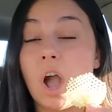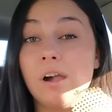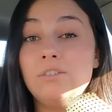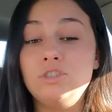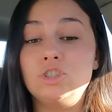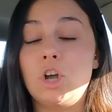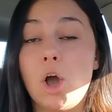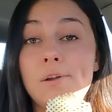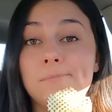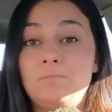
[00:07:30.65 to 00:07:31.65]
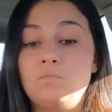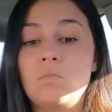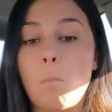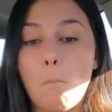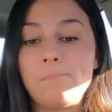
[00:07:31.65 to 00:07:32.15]
I think these are good.
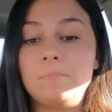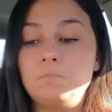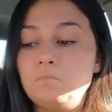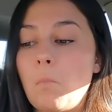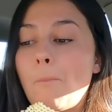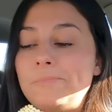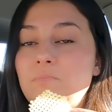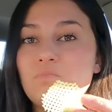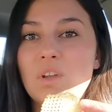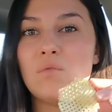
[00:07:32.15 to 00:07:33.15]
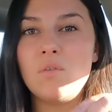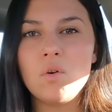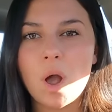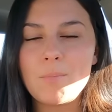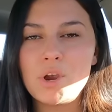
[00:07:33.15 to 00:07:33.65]
If you
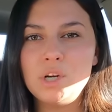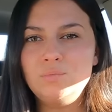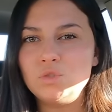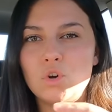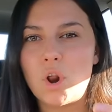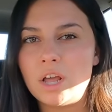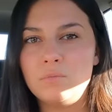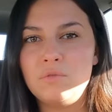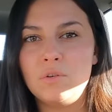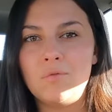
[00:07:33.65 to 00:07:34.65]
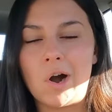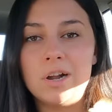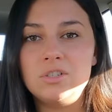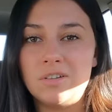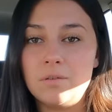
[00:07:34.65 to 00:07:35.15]
ever come here and you're not in the mood for
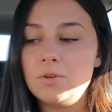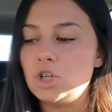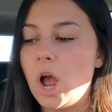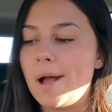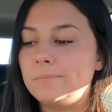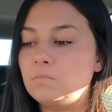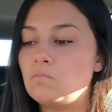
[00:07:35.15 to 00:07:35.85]
fries, give them a shot.